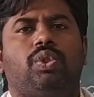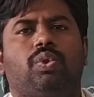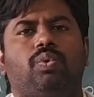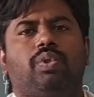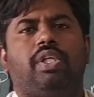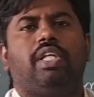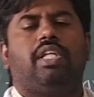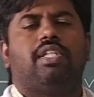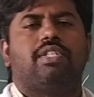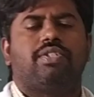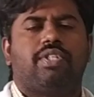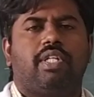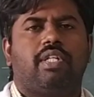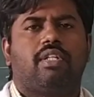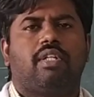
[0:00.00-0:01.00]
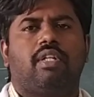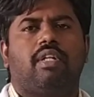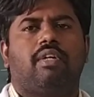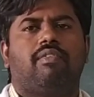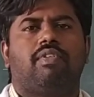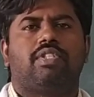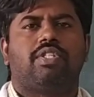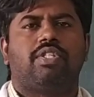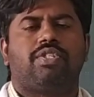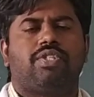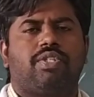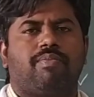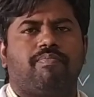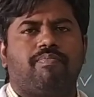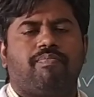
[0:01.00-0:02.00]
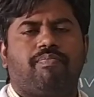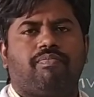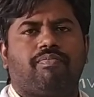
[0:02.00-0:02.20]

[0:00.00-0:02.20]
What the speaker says: to the central nervous system?